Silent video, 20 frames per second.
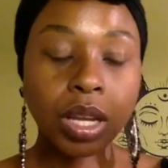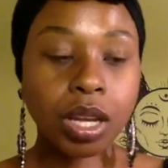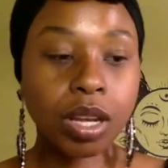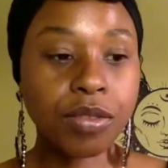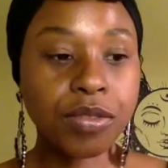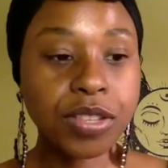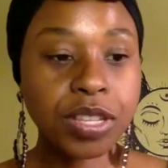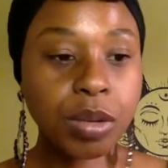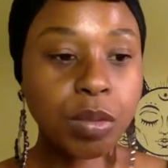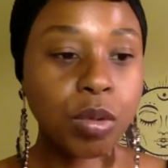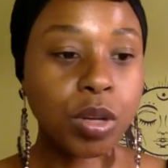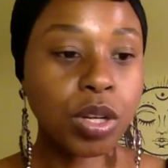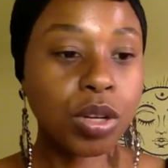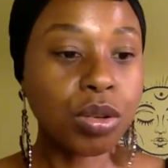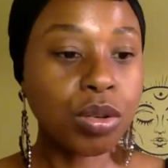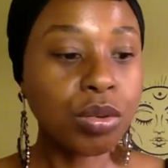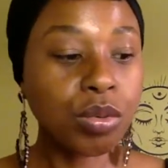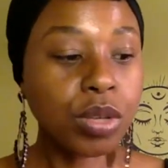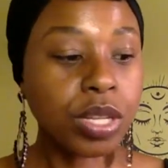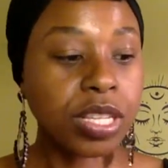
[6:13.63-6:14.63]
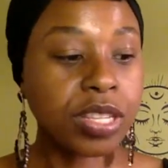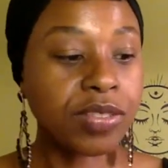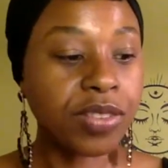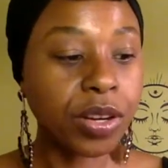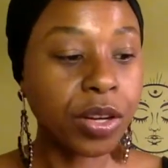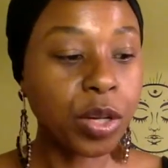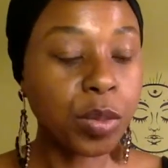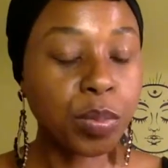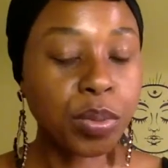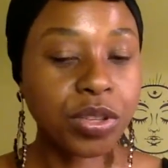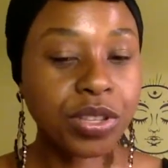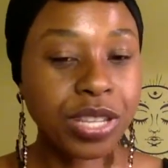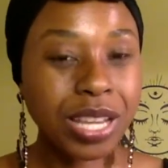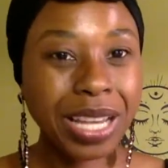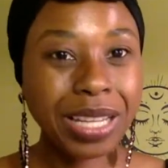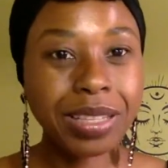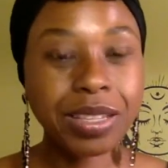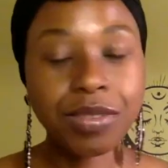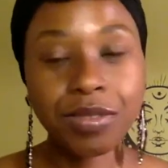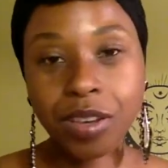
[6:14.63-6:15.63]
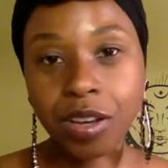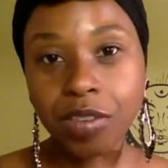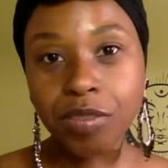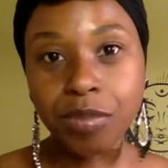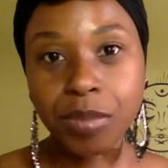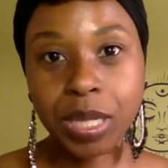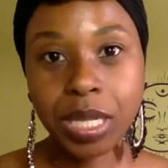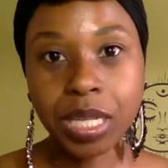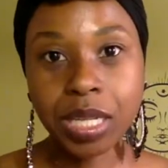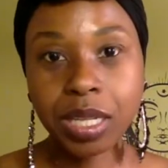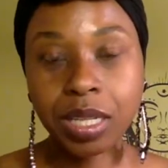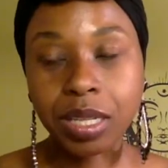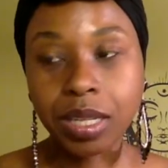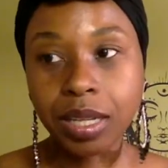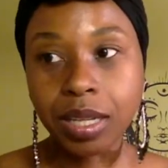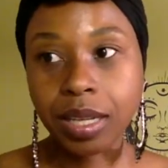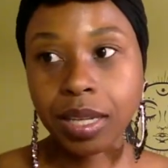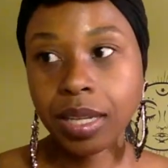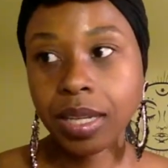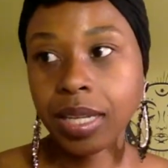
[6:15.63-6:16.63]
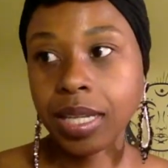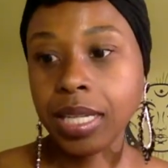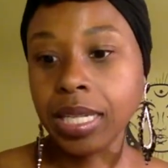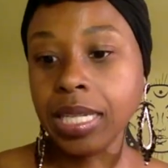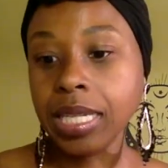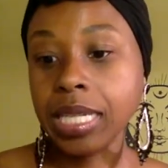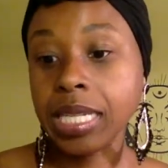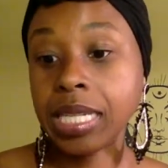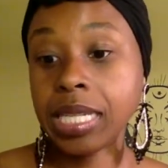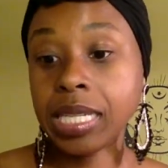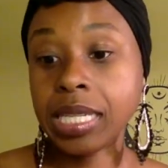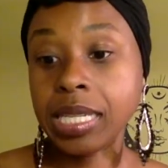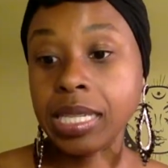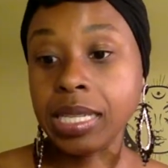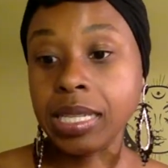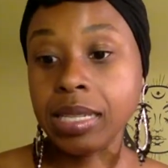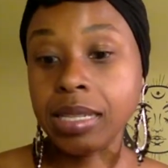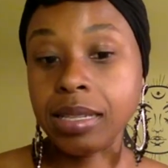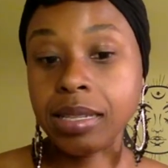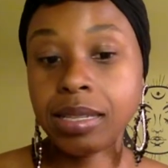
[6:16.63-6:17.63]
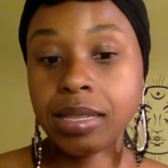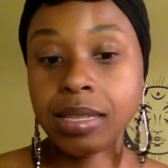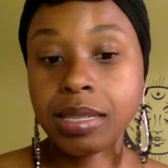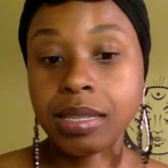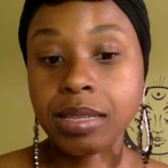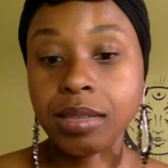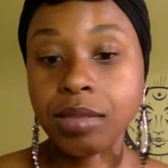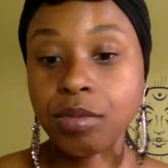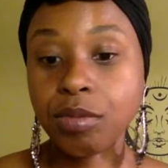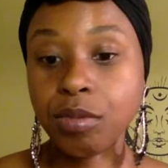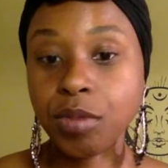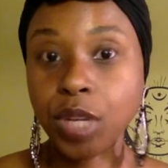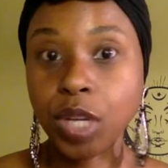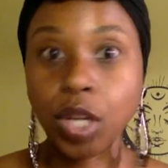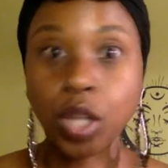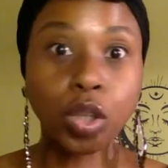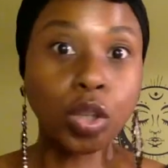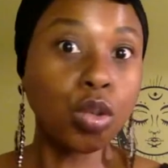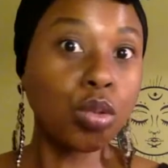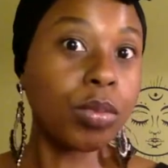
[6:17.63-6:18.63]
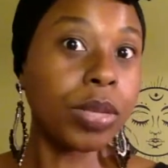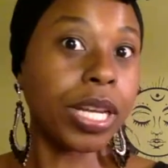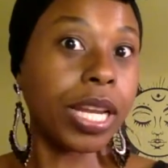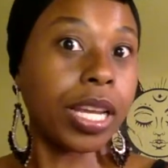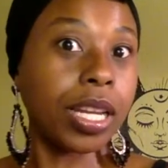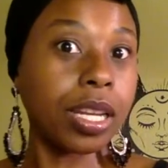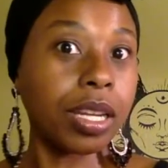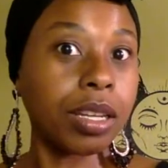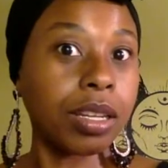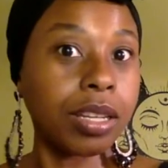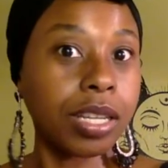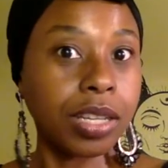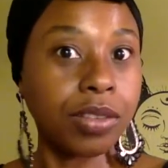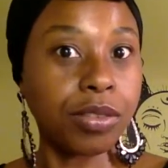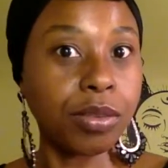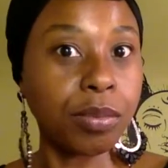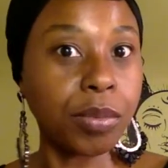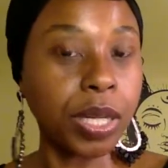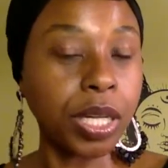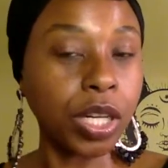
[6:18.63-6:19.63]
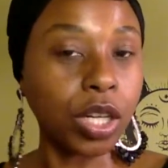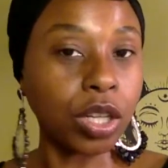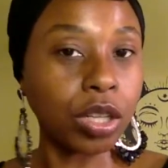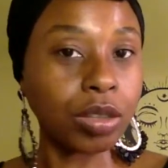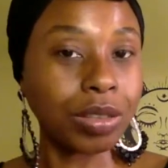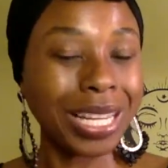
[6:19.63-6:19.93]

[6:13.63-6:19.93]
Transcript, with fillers: of someone who is very protective of me, it is illuminated even bigger.